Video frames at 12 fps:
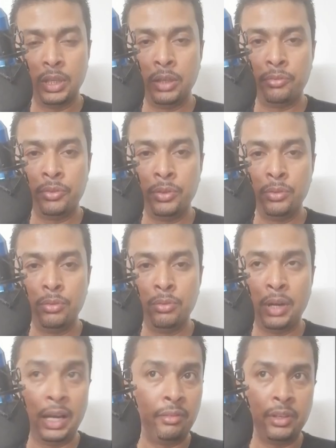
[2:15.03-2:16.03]
if
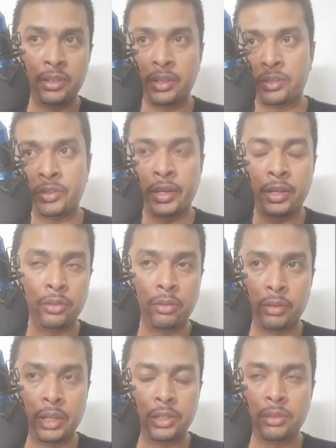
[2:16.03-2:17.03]
you haven't yet shared your
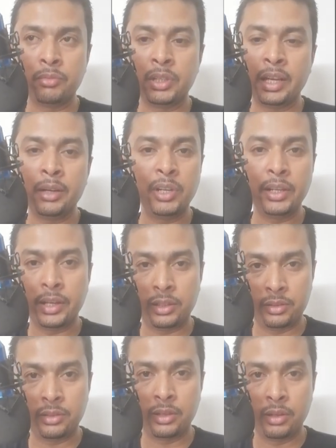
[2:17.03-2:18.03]
location with anybody
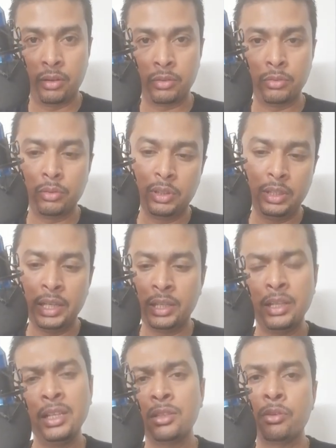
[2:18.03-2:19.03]
else on Google,
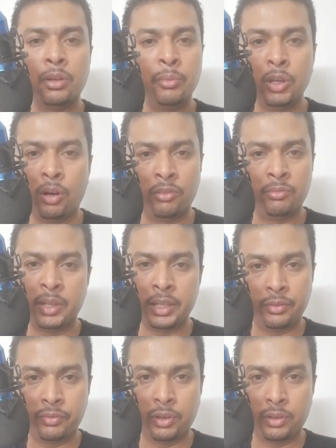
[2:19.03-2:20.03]
it is going to be off by
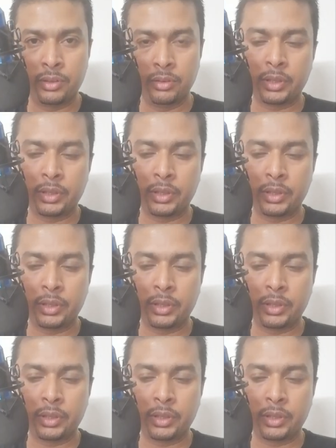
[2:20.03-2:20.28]
default.